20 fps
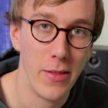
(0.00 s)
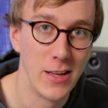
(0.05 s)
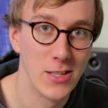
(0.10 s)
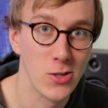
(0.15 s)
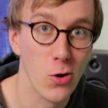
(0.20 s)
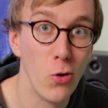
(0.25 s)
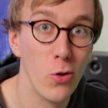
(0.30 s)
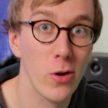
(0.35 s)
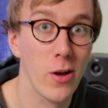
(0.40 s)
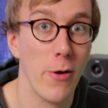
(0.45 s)
that's
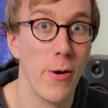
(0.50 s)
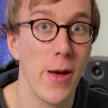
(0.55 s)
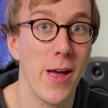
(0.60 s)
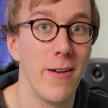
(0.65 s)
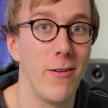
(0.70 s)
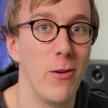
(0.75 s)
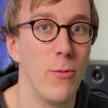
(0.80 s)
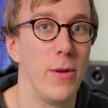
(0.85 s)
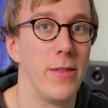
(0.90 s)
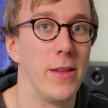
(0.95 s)
all
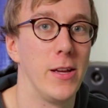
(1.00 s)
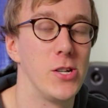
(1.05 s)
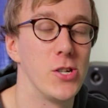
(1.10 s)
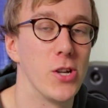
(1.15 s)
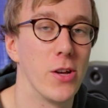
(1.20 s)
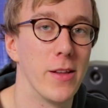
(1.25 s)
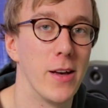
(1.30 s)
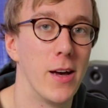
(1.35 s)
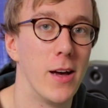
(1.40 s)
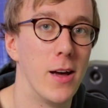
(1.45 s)
coherent with each
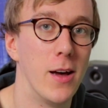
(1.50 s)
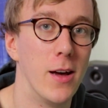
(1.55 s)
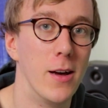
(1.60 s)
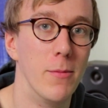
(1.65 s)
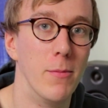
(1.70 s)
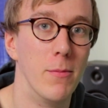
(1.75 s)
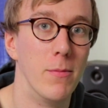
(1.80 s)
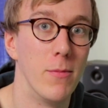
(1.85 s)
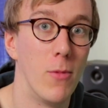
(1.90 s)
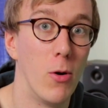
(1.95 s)
other,
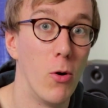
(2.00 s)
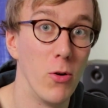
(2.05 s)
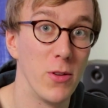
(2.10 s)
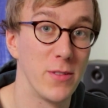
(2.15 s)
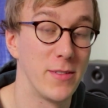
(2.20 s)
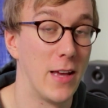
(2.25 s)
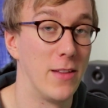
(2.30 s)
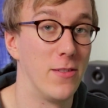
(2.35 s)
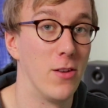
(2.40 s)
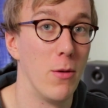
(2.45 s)
um, all
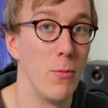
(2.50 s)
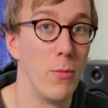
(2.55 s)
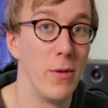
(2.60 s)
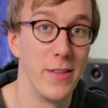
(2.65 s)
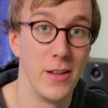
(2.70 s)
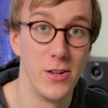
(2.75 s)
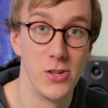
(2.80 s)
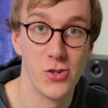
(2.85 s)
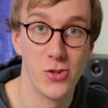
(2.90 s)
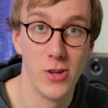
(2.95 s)
set up
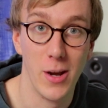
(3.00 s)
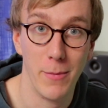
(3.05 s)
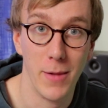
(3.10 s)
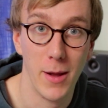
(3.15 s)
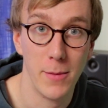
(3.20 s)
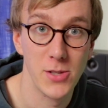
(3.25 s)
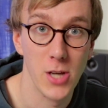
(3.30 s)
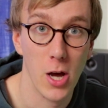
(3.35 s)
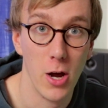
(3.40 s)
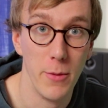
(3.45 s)
within
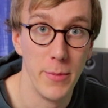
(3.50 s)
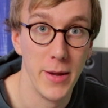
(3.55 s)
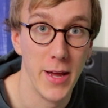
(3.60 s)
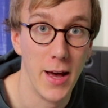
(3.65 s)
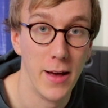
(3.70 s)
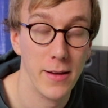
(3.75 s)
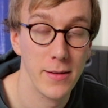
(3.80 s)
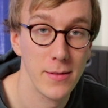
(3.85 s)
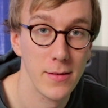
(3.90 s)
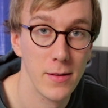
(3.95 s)
Streamlabs
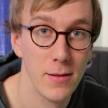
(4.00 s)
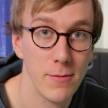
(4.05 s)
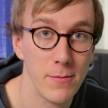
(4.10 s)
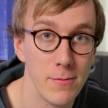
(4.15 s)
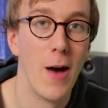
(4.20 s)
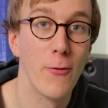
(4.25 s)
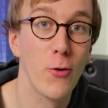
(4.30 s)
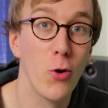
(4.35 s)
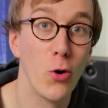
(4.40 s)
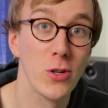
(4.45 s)
OBS.
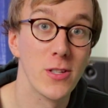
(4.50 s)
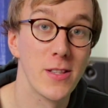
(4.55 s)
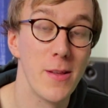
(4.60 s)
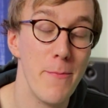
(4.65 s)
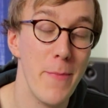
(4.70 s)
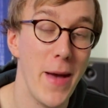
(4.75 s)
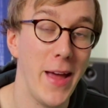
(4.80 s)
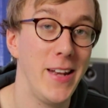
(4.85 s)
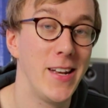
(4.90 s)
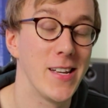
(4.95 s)
Of course, the
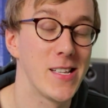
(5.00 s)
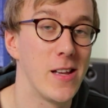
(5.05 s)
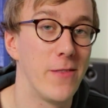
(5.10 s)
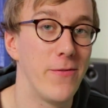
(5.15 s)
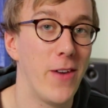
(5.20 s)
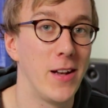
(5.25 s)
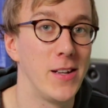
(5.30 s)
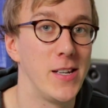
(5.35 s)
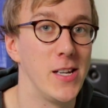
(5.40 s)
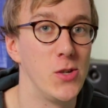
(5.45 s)
main
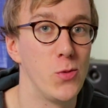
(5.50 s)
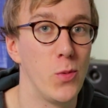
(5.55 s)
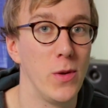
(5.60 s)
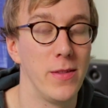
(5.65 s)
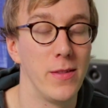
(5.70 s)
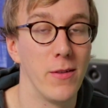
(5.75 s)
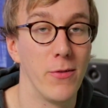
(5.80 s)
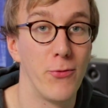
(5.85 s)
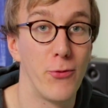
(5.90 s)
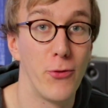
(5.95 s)
disadvantage
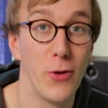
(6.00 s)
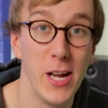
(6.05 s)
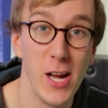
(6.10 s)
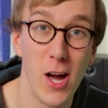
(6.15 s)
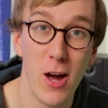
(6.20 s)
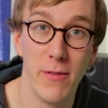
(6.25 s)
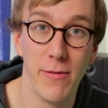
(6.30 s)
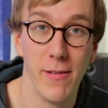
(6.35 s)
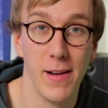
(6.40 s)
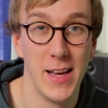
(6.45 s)
with the free
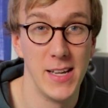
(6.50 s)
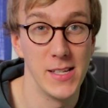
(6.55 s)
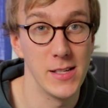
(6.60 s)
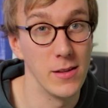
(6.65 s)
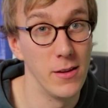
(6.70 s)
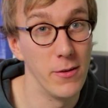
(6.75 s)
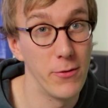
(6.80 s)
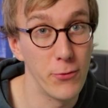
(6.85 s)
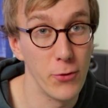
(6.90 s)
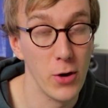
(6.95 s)
overlays
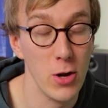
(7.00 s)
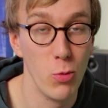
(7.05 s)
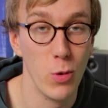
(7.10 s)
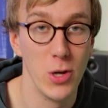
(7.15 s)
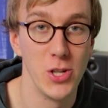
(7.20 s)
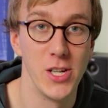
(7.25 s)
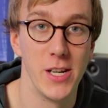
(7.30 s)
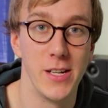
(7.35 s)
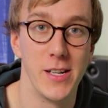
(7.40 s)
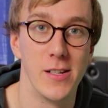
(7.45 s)
and the free
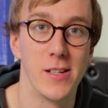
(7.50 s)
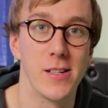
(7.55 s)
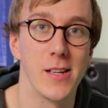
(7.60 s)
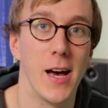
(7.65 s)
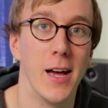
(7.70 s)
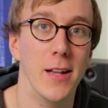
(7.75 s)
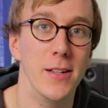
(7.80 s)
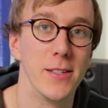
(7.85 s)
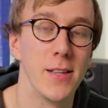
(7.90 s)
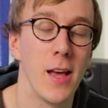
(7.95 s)
widget
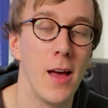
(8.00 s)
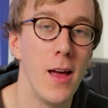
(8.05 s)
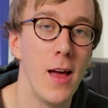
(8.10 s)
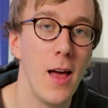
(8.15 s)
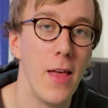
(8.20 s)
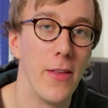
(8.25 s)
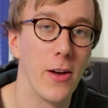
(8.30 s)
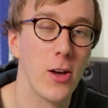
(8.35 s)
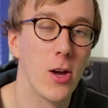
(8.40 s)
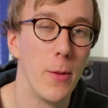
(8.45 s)
designs
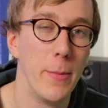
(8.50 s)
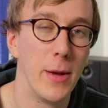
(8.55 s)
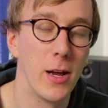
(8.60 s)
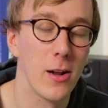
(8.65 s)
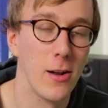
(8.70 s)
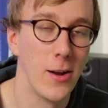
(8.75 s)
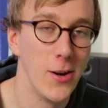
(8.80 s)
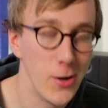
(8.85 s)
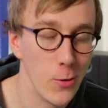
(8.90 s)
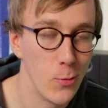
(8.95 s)
that come
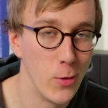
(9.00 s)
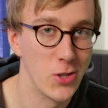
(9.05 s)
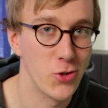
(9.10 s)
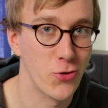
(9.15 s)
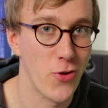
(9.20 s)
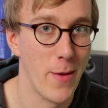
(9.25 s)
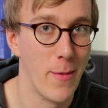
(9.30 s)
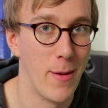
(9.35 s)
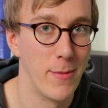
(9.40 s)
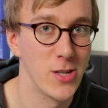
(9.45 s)
included with
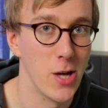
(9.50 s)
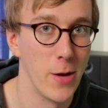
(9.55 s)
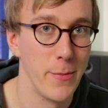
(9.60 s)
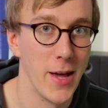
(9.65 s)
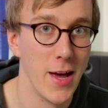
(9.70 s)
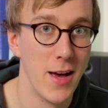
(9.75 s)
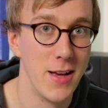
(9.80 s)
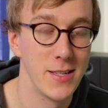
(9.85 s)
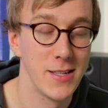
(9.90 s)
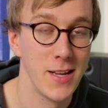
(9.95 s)
Streamlabs
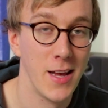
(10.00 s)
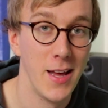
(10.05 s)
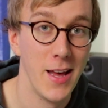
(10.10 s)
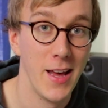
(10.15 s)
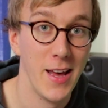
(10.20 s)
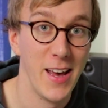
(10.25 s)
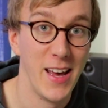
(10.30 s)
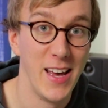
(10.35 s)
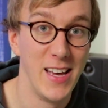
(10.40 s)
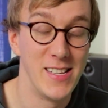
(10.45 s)
OBS
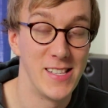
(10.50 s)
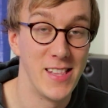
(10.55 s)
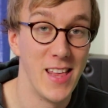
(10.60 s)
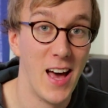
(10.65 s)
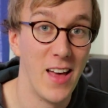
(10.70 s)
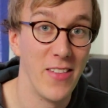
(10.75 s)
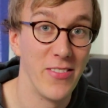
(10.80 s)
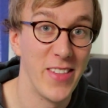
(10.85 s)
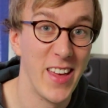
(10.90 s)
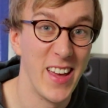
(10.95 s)
is
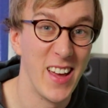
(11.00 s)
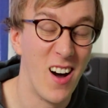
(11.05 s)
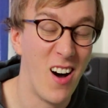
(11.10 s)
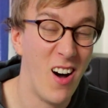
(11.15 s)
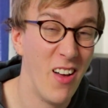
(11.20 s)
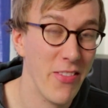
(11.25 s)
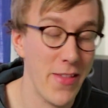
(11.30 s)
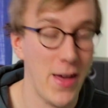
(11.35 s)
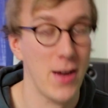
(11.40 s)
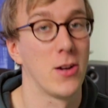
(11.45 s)
that they
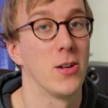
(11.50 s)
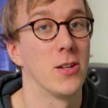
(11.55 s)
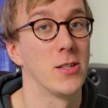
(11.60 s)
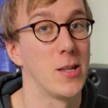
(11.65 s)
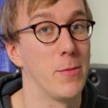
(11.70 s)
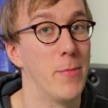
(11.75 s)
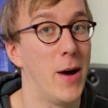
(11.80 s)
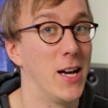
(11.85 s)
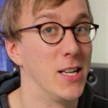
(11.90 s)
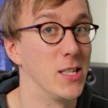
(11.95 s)
aren't that
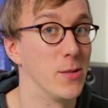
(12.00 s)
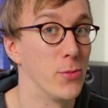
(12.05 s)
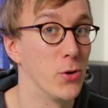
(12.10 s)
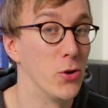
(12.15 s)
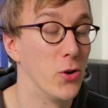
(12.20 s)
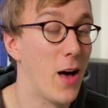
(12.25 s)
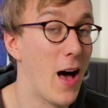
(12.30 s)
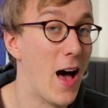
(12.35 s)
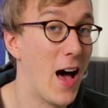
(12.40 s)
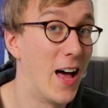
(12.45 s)

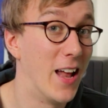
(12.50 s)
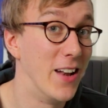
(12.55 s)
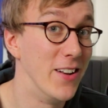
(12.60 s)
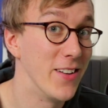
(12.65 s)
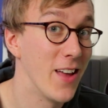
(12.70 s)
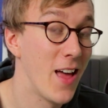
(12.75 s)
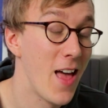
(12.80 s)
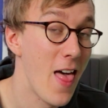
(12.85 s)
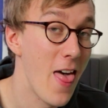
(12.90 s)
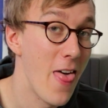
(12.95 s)
customizable
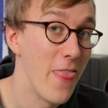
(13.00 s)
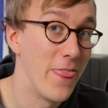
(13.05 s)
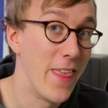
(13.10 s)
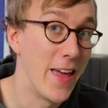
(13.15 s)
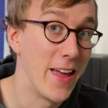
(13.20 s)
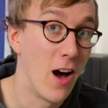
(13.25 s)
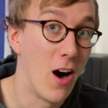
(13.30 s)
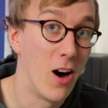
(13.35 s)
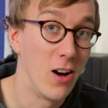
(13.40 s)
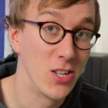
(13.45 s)
and
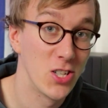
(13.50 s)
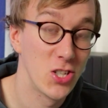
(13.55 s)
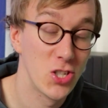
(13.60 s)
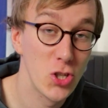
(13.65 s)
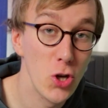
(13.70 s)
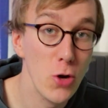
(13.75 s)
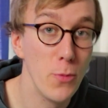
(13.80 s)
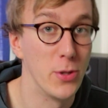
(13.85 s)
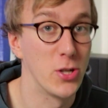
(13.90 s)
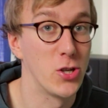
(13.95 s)
they are
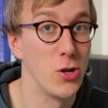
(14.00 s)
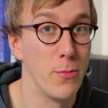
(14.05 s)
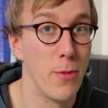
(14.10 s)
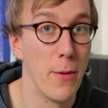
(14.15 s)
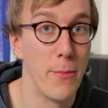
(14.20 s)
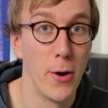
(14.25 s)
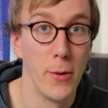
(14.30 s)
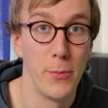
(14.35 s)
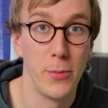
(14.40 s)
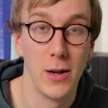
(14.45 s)
super, super
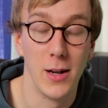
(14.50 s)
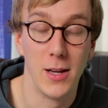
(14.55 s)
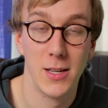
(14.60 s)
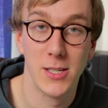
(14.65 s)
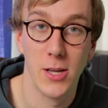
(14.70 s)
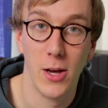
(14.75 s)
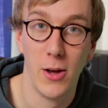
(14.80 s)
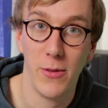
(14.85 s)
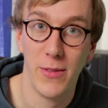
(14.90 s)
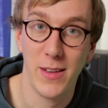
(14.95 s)
popular.
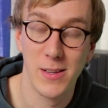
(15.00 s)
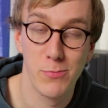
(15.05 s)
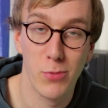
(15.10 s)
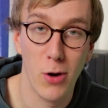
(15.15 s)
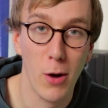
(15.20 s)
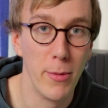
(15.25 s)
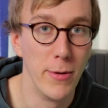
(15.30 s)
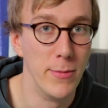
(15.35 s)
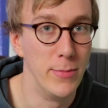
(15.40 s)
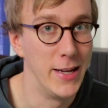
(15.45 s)
So there's
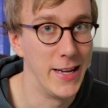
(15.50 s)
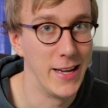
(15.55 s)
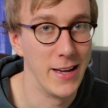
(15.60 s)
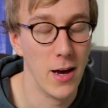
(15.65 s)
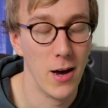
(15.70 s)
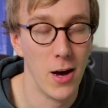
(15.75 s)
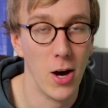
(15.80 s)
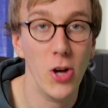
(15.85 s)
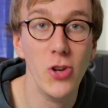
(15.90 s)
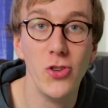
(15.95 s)
probably
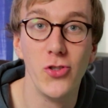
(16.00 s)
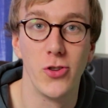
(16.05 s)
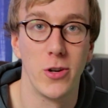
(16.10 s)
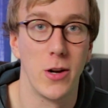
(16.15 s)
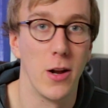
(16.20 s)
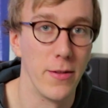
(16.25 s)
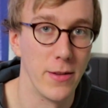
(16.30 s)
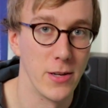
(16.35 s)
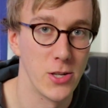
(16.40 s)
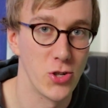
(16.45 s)
a hundred
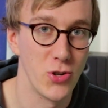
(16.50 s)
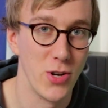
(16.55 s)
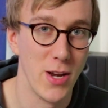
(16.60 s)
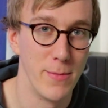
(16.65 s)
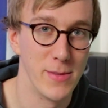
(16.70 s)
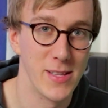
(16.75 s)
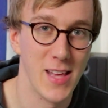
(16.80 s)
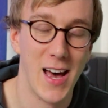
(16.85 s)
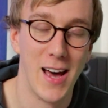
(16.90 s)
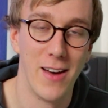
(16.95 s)
other
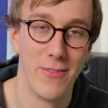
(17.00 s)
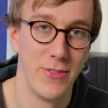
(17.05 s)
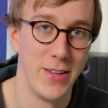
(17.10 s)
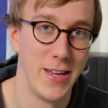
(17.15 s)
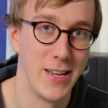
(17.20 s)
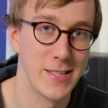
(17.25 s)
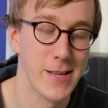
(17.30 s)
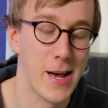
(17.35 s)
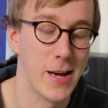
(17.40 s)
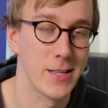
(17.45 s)
streams that have the
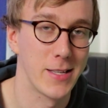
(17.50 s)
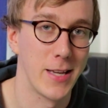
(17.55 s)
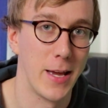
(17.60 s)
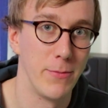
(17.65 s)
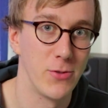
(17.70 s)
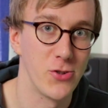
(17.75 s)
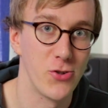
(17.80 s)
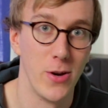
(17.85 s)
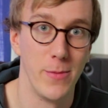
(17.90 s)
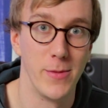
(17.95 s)
exact
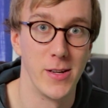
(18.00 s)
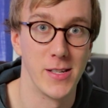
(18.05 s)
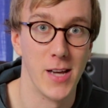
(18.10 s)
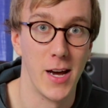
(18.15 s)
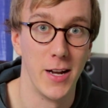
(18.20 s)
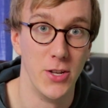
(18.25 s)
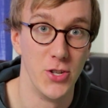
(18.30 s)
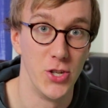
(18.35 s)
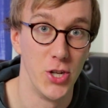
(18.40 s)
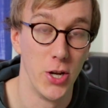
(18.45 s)
same stream
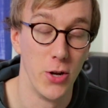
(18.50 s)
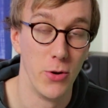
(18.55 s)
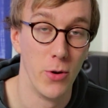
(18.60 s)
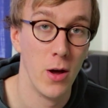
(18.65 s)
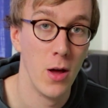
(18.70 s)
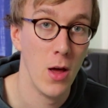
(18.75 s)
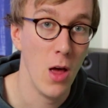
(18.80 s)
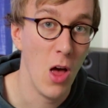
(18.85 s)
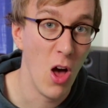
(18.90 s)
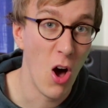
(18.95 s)
design as you
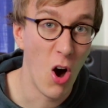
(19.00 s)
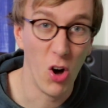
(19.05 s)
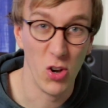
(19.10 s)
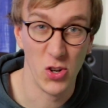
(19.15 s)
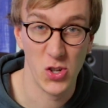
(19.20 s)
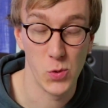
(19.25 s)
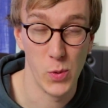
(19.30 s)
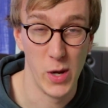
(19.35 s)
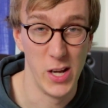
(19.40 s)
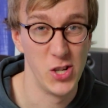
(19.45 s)

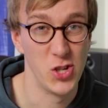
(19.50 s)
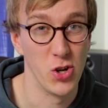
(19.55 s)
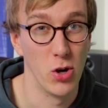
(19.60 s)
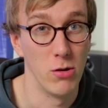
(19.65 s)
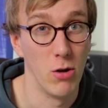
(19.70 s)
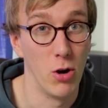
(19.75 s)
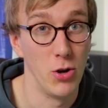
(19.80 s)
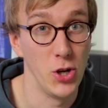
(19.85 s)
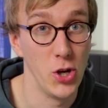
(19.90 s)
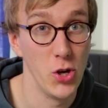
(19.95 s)
on Twitch
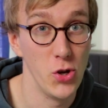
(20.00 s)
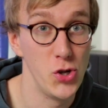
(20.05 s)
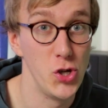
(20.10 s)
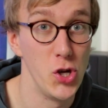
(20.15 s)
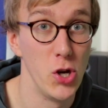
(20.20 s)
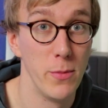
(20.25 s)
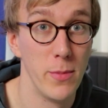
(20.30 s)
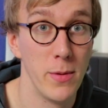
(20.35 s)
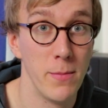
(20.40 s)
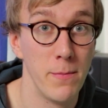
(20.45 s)
or on
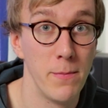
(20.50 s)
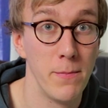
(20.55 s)
YouTube.